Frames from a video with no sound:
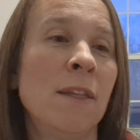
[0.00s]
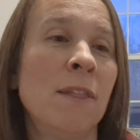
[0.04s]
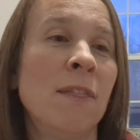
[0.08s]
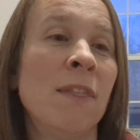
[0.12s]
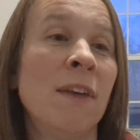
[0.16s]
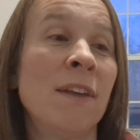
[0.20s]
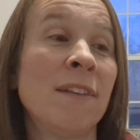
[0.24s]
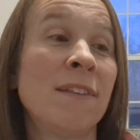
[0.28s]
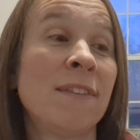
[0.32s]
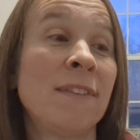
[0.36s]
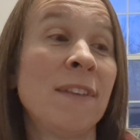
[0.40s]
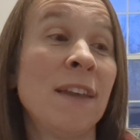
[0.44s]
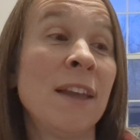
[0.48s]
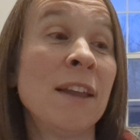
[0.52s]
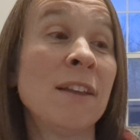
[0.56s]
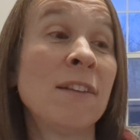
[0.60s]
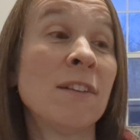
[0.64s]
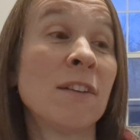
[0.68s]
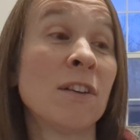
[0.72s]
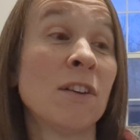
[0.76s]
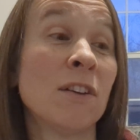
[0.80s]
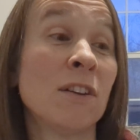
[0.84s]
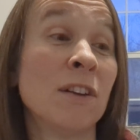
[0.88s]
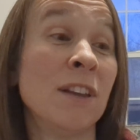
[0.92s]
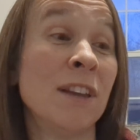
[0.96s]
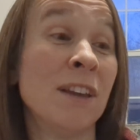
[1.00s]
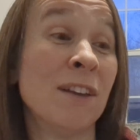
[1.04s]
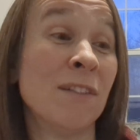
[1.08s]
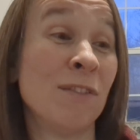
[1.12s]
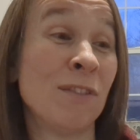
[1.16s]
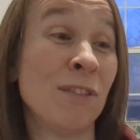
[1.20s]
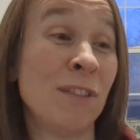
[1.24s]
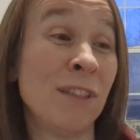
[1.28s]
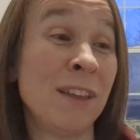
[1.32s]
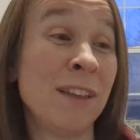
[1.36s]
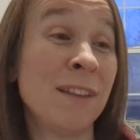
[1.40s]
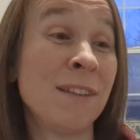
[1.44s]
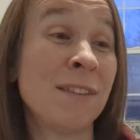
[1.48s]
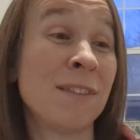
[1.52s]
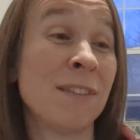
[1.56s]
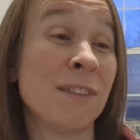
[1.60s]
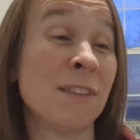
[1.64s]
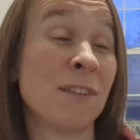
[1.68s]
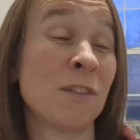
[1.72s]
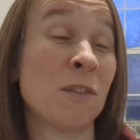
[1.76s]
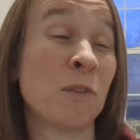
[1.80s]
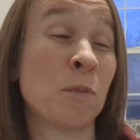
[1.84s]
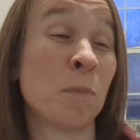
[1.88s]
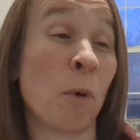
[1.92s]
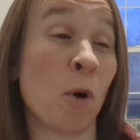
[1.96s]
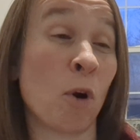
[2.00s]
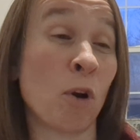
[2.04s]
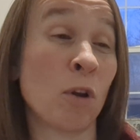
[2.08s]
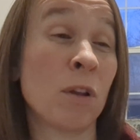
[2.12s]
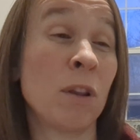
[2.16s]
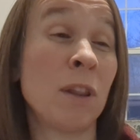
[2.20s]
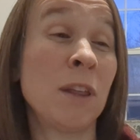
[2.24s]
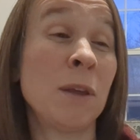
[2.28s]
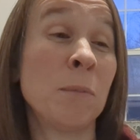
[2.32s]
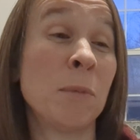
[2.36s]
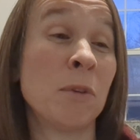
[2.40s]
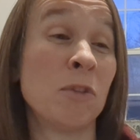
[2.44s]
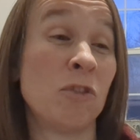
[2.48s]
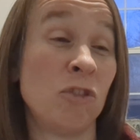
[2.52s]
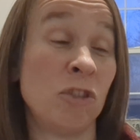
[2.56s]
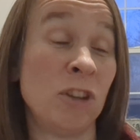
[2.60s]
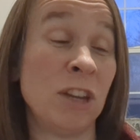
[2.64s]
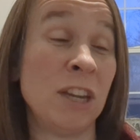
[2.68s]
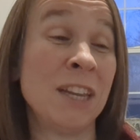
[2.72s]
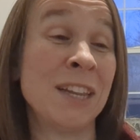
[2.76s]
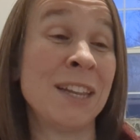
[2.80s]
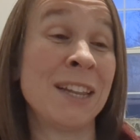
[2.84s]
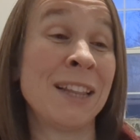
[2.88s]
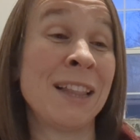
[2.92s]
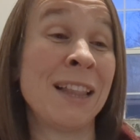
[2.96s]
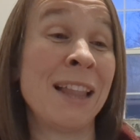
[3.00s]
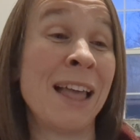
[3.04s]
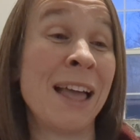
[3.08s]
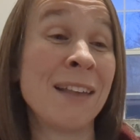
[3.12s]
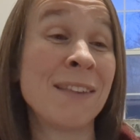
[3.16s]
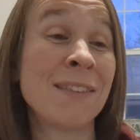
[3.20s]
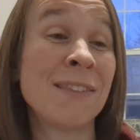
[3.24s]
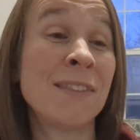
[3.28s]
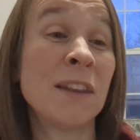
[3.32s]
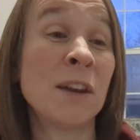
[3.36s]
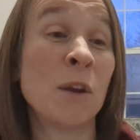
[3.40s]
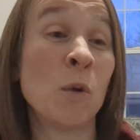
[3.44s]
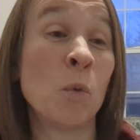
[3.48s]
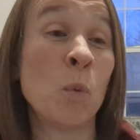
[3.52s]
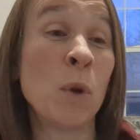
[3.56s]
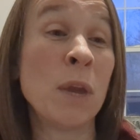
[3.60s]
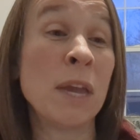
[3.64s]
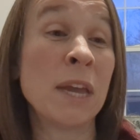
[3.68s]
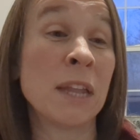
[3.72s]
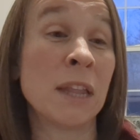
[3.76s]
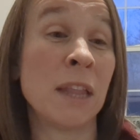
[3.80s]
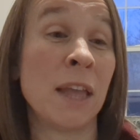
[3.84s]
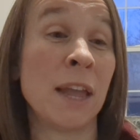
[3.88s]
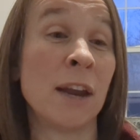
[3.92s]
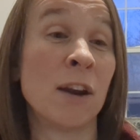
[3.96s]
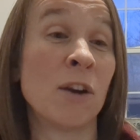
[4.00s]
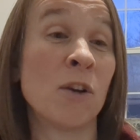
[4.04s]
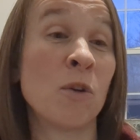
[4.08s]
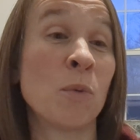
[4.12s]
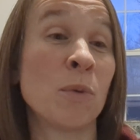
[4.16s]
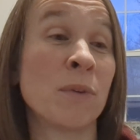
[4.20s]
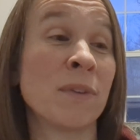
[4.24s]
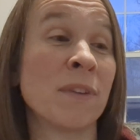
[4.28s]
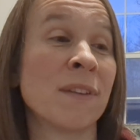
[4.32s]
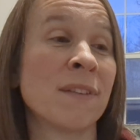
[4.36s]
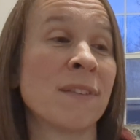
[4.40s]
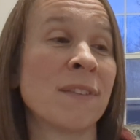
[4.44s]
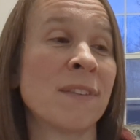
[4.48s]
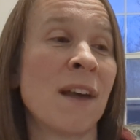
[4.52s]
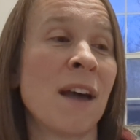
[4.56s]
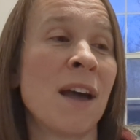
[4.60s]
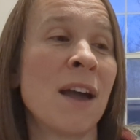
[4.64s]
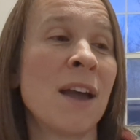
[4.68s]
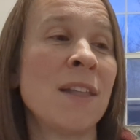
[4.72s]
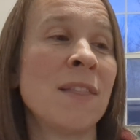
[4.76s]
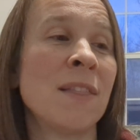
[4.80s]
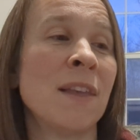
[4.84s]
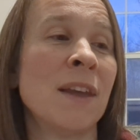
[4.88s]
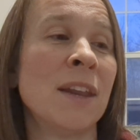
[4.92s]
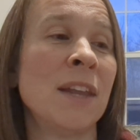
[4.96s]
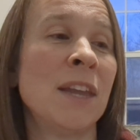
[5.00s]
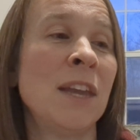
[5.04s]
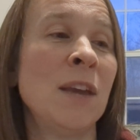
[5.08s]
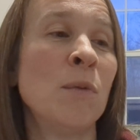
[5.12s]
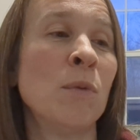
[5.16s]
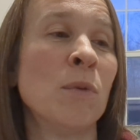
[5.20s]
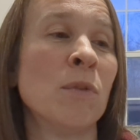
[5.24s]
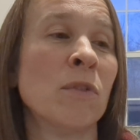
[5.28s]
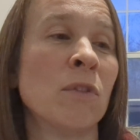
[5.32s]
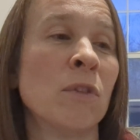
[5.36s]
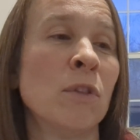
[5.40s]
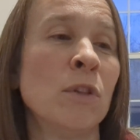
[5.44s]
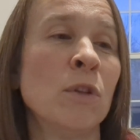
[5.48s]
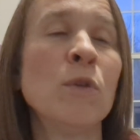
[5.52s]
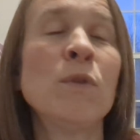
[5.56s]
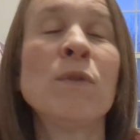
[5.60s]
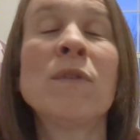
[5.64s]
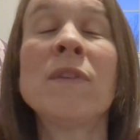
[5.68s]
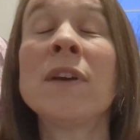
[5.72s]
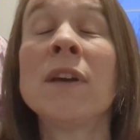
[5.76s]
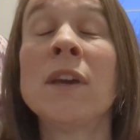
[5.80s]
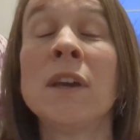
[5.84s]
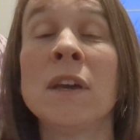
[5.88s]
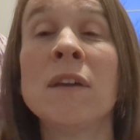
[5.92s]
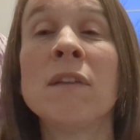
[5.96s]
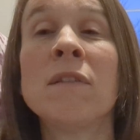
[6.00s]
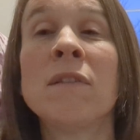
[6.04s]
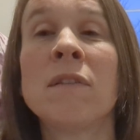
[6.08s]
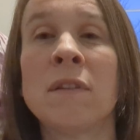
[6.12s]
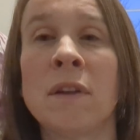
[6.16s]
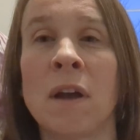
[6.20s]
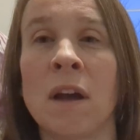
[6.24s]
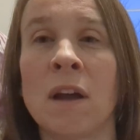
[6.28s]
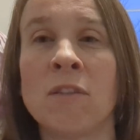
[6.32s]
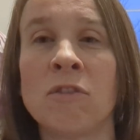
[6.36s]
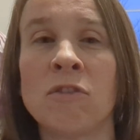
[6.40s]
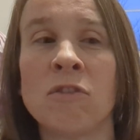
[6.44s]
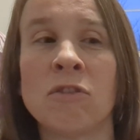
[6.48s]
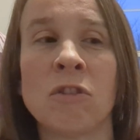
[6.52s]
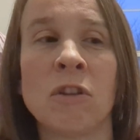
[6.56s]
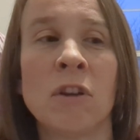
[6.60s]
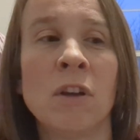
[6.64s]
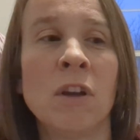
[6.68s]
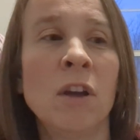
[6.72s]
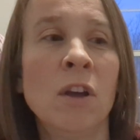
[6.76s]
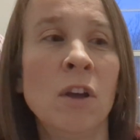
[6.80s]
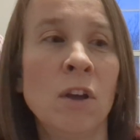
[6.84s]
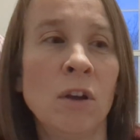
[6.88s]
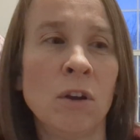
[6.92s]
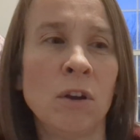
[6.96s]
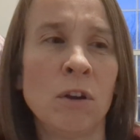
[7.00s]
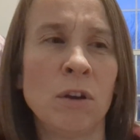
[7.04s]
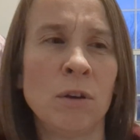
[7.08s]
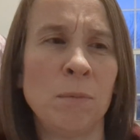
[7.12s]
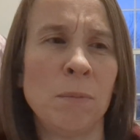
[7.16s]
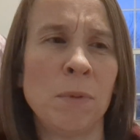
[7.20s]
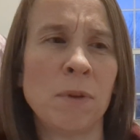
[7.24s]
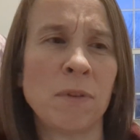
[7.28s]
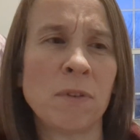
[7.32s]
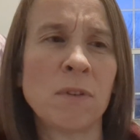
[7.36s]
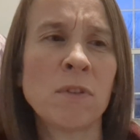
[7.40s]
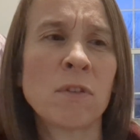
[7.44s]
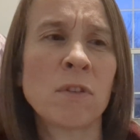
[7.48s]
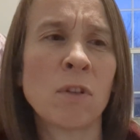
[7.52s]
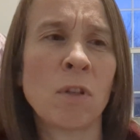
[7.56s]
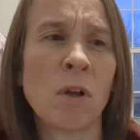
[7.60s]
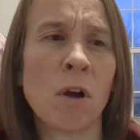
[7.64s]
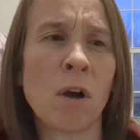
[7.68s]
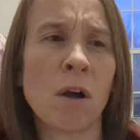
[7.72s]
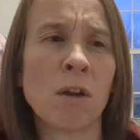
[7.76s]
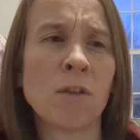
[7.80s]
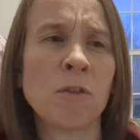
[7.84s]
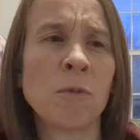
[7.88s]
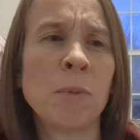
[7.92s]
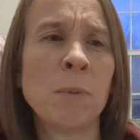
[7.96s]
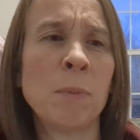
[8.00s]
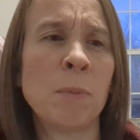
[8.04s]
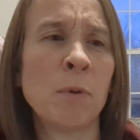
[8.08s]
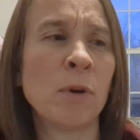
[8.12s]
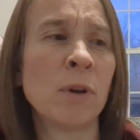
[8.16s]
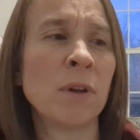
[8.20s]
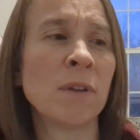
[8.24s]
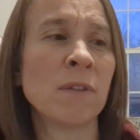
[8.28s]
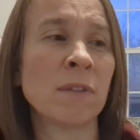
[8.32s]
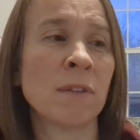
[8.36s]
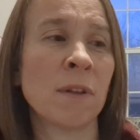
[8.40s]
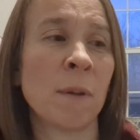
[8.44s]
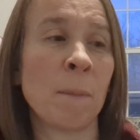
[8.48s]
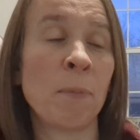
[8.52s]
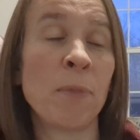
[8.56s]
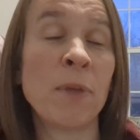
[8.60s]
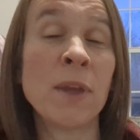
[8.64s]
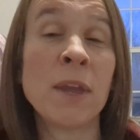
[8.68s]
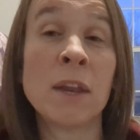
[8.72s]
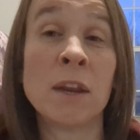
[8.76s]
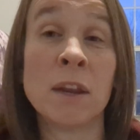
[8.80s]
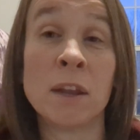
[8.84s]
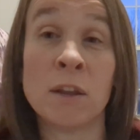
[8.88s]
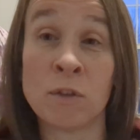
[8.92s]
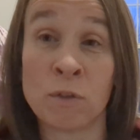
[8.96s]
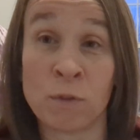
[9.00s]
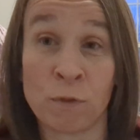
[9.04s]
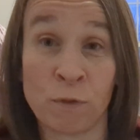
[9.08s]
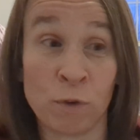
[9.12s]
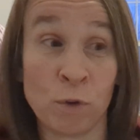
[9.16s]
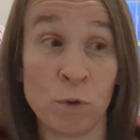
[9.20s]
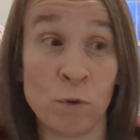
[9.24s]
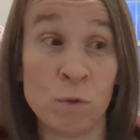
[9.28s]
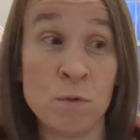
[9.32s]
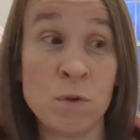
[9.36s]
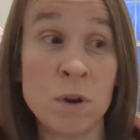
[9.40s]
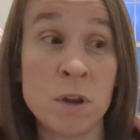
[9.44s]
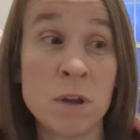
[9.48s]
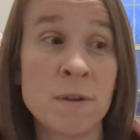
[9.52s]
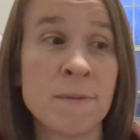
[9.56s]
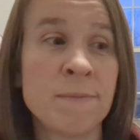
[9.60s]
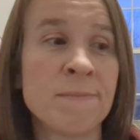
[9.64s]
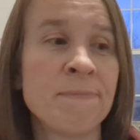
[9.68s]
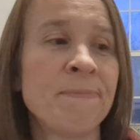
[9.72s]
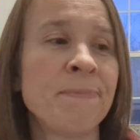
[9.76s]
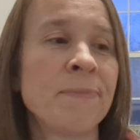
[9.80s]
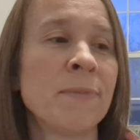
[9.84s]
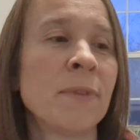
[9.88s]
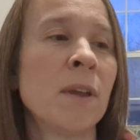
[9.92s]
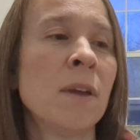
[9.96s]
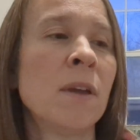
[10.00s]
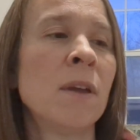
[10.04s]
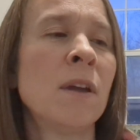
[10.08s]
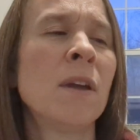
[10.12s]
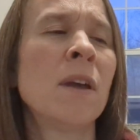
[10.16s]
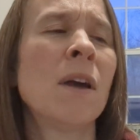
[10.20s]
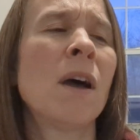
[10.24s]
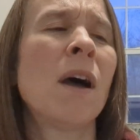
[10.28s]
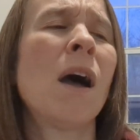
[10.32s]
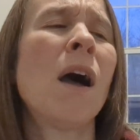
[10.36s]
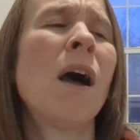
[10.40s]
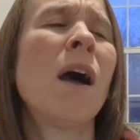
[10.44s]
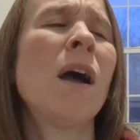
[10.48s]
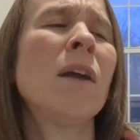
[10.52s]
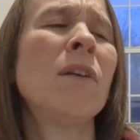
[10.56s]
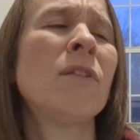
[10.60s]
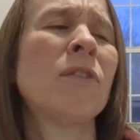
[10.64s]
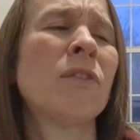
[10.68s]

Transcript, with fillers: That Santa could give Liz this sparkling machine less than a week later was a sign that he was losing his touch. Could Mrs. Claus be putting something in his food? I